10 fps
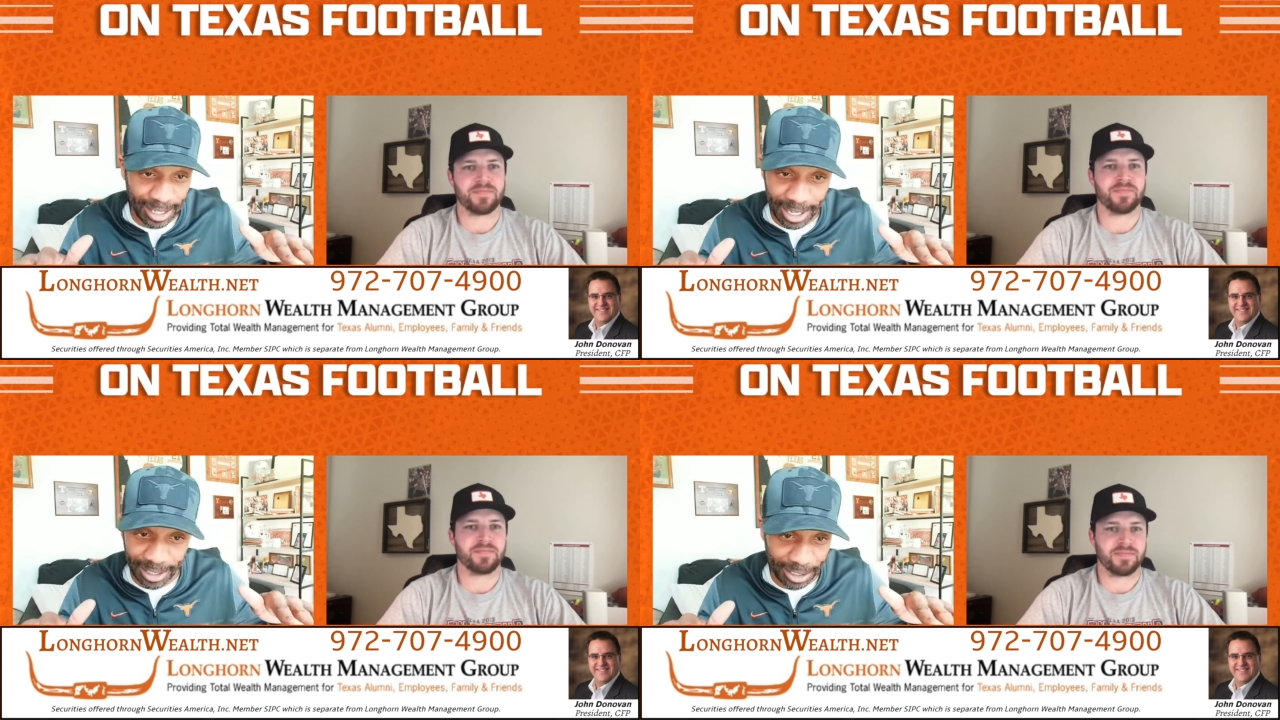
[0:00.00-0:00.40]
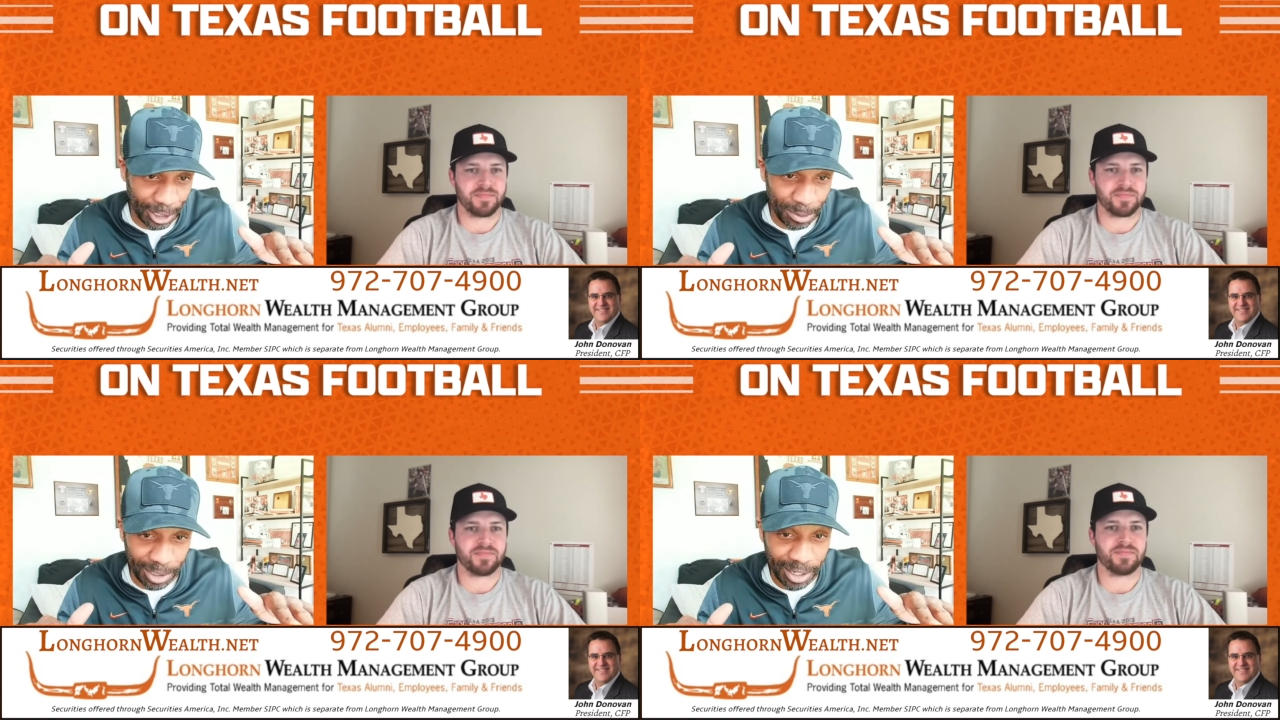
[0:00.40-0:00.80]
Speaker 1: ladies and
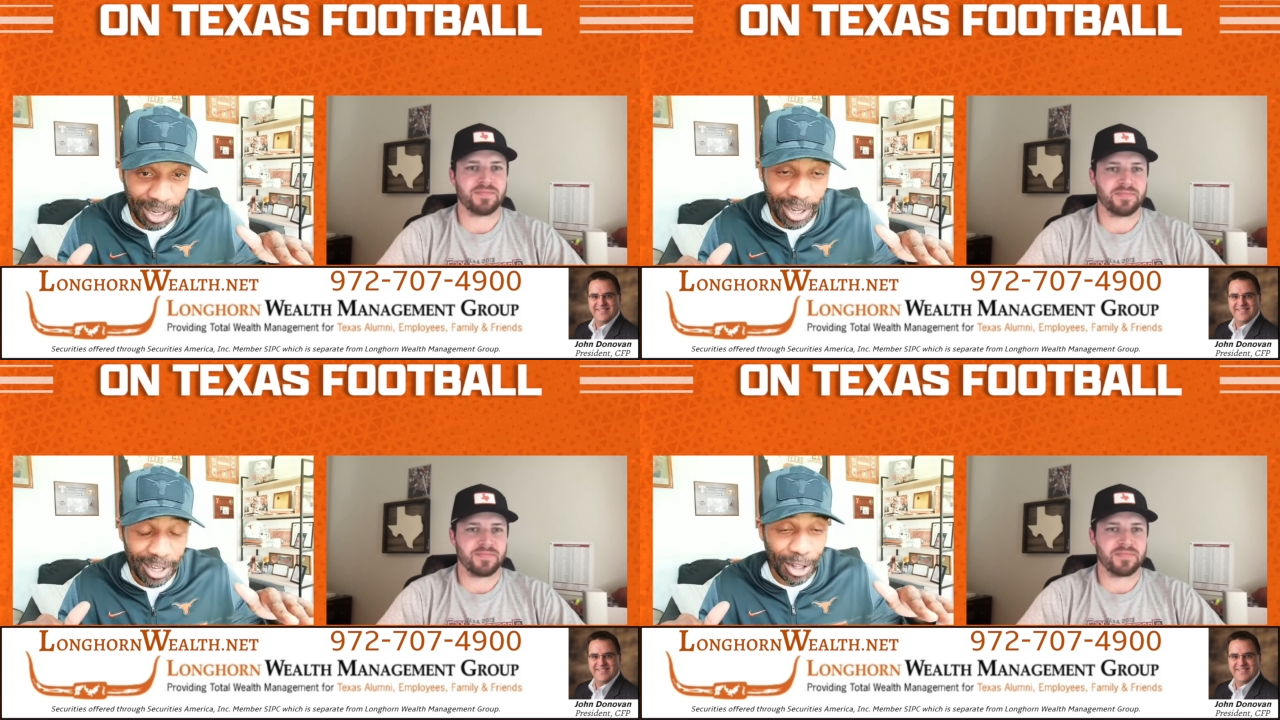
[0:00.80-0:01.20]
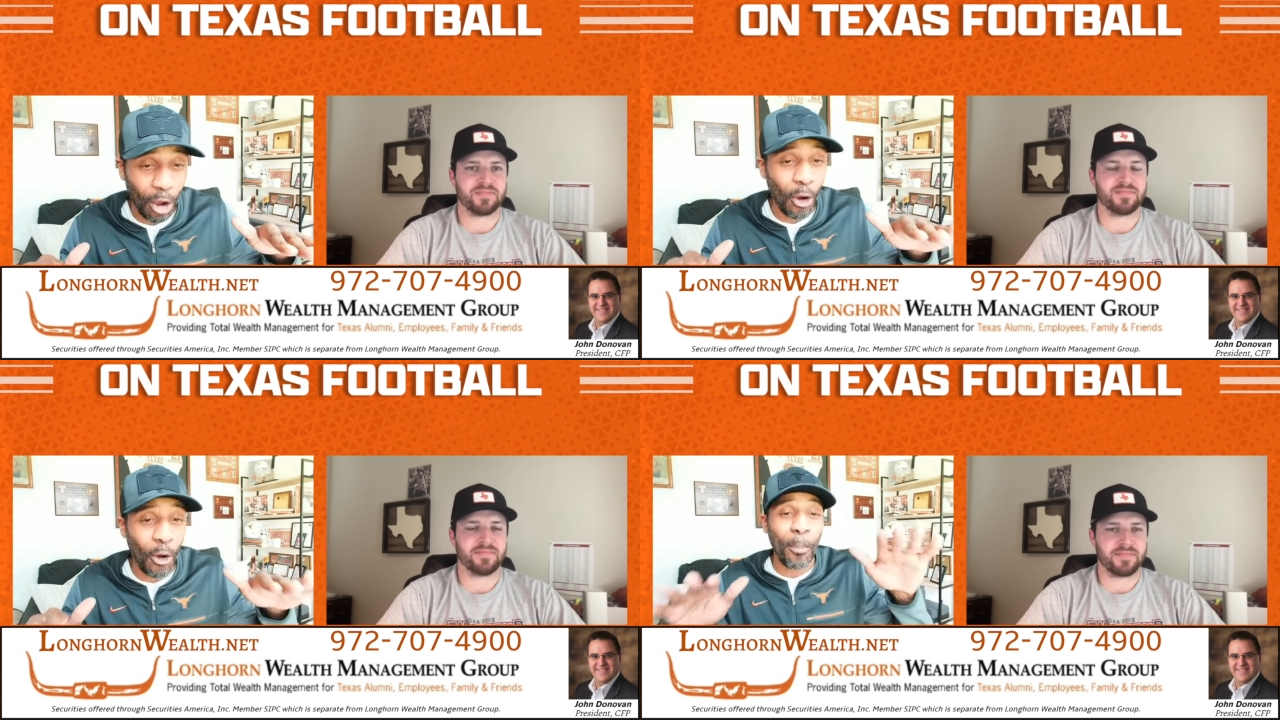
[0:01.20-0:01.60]
gentlemen,
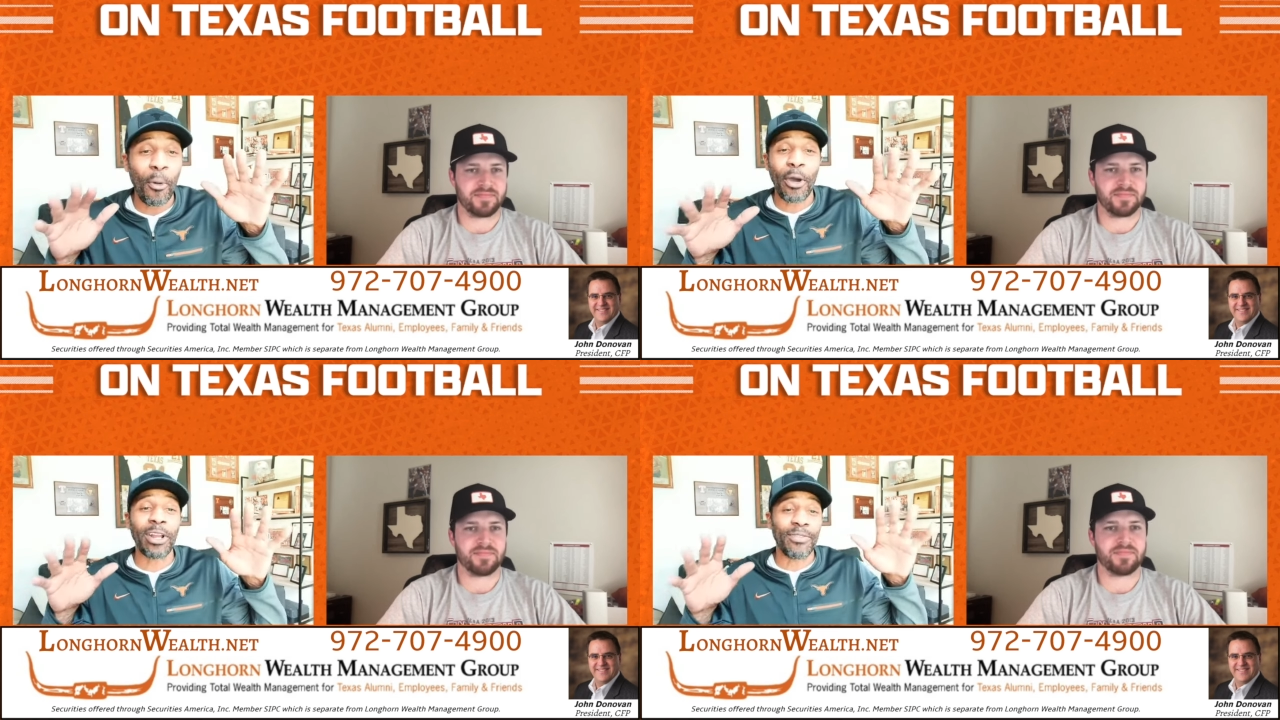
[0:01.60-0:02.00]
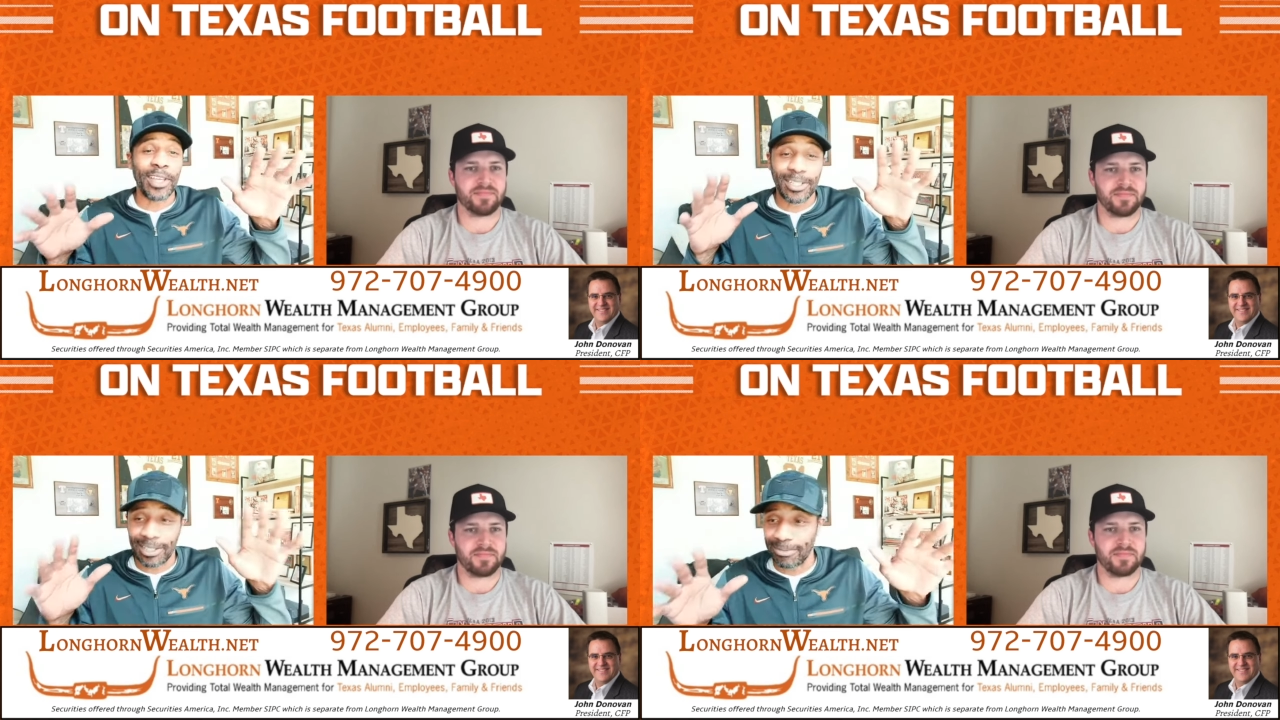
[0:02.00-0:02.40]
the whole point of
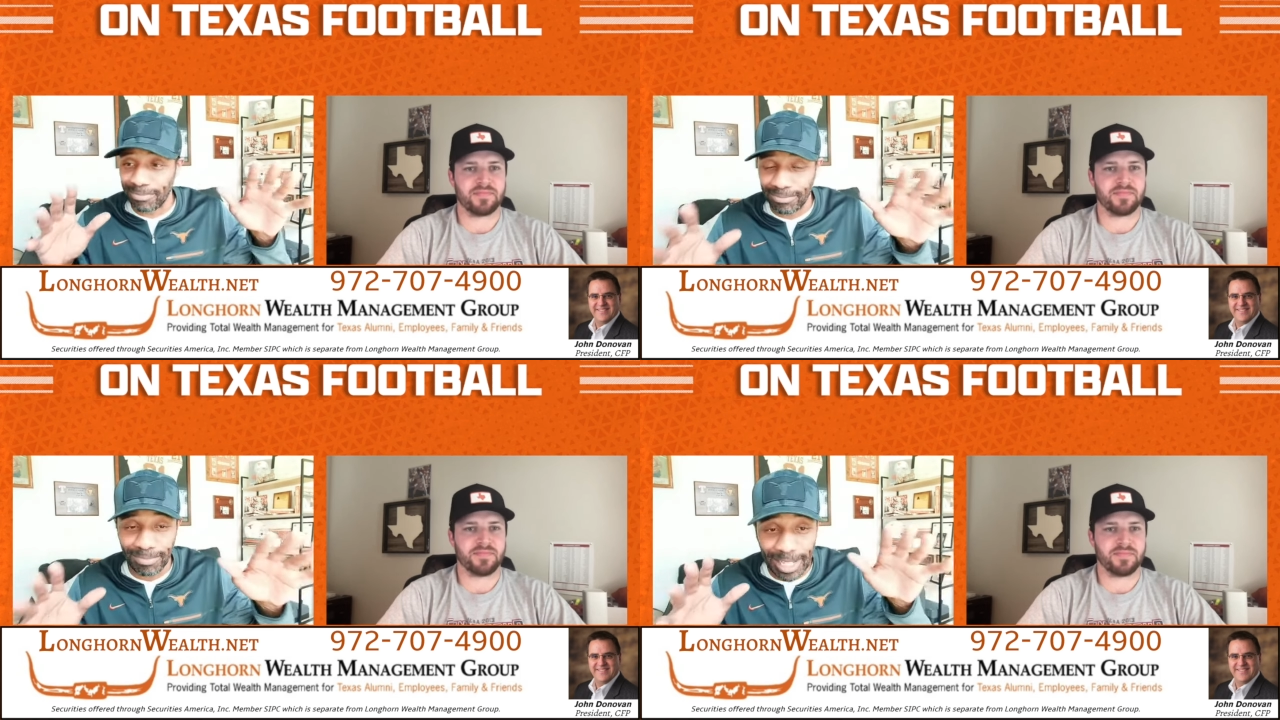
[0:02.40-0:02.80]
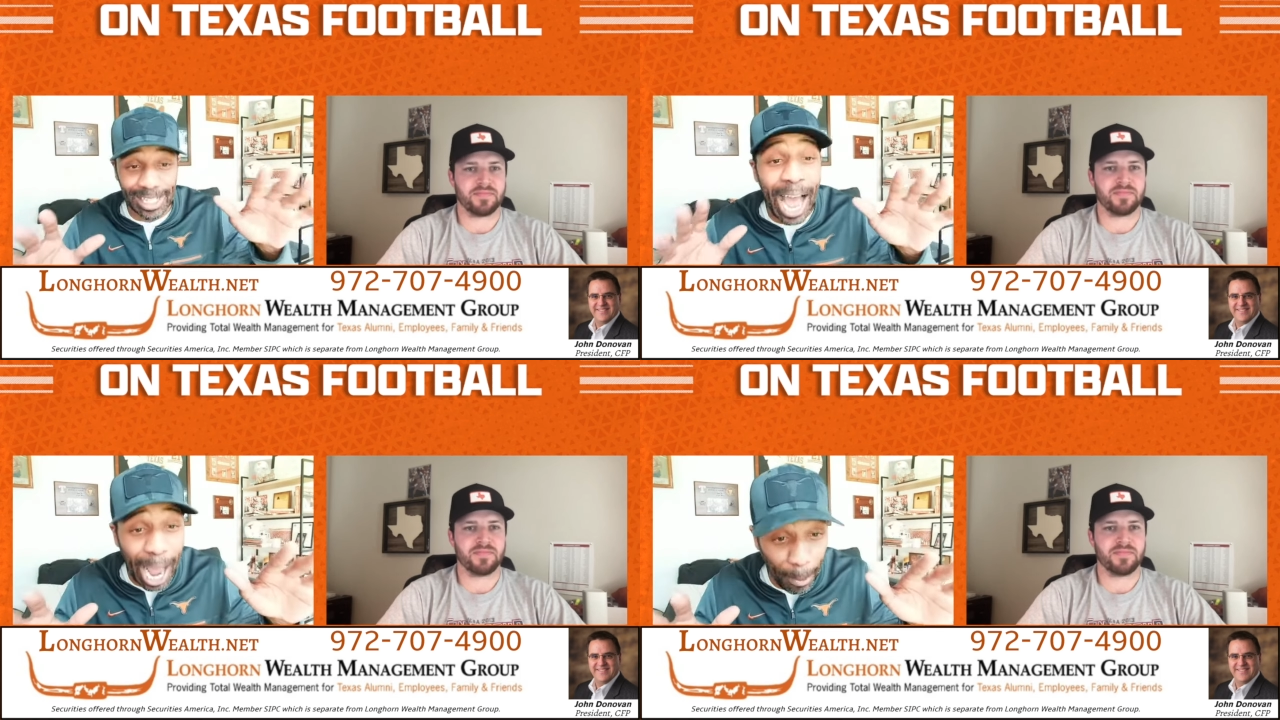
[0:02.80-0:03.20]
this this
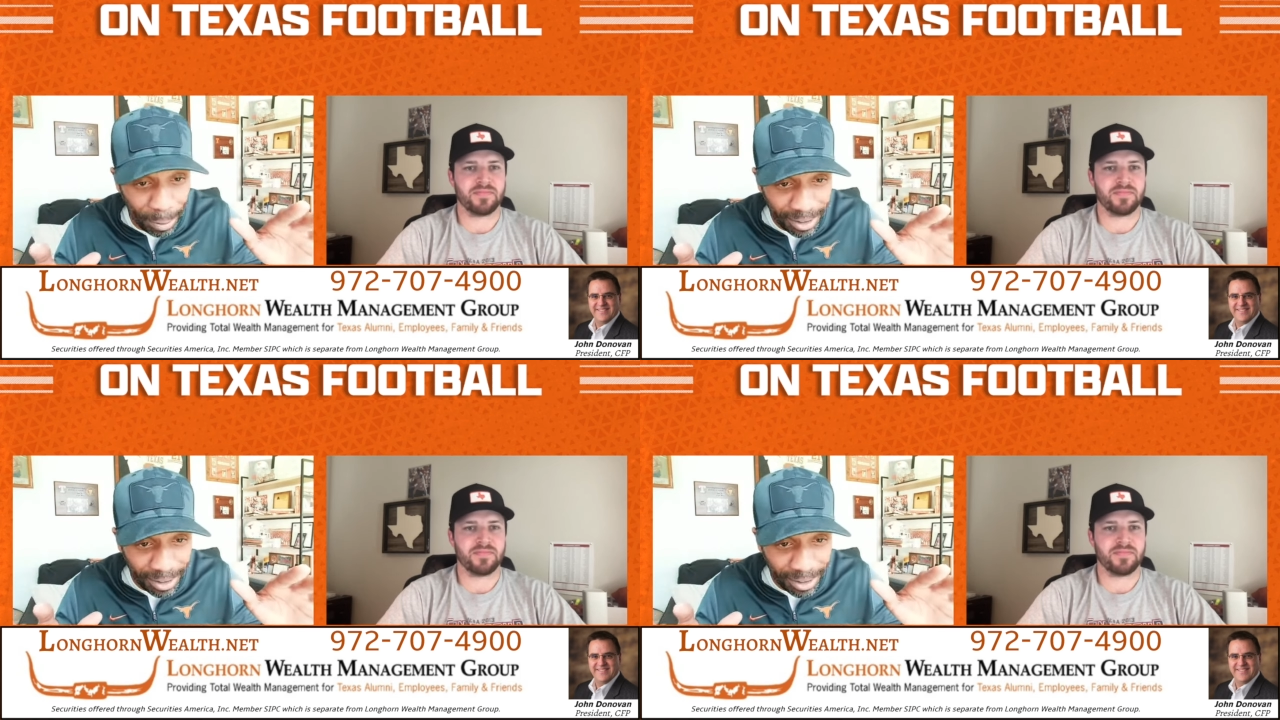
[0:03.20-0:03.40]
op